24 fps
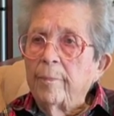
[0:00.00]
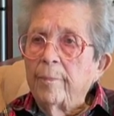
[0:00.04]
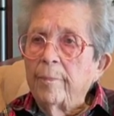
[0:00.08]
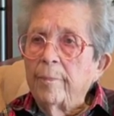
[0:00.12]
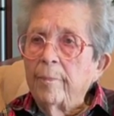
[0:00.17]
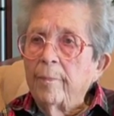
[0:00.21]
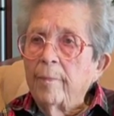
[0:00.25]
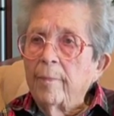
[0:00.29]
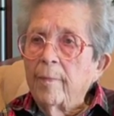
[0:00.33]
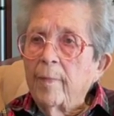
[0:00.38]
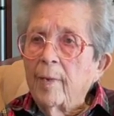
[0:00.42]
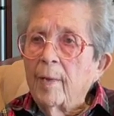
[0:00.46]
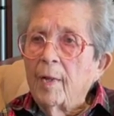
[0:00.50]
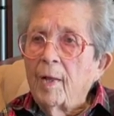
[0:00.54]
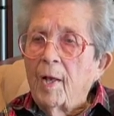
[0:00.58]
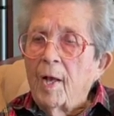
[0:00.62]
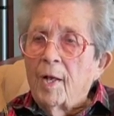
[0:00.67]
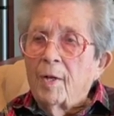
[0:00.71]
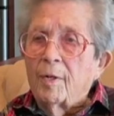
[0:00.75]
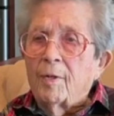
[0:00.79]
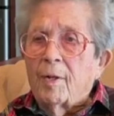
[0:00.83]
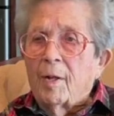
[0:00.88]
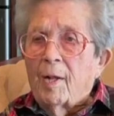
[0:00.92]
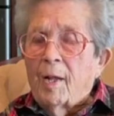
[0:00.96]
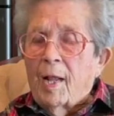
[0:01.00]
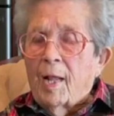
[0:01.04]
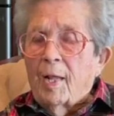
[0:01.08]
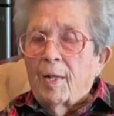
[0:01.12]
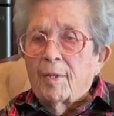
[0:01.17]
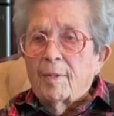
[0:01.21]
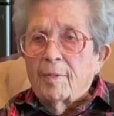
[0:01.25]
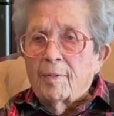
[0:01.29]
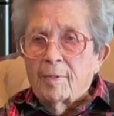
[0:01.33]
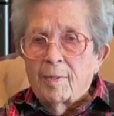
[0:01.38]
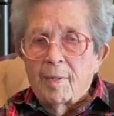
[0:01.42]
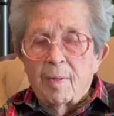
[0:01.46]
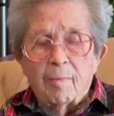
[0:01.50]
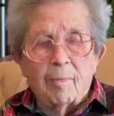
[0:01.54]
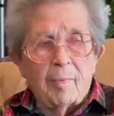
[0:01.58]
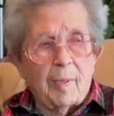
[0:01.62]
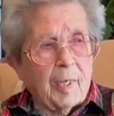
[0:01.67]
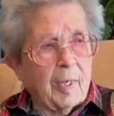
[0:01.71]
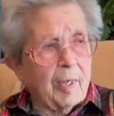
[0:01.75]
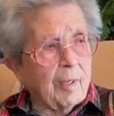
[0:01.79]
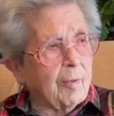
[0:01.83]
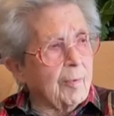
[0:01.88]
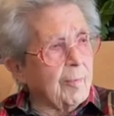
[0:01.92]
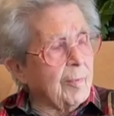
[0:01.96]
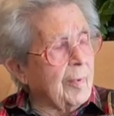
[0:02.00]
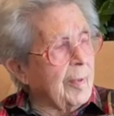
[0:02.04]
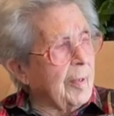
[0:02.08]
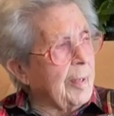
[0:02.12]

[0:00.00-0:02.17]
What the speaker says: It brought it down to street level.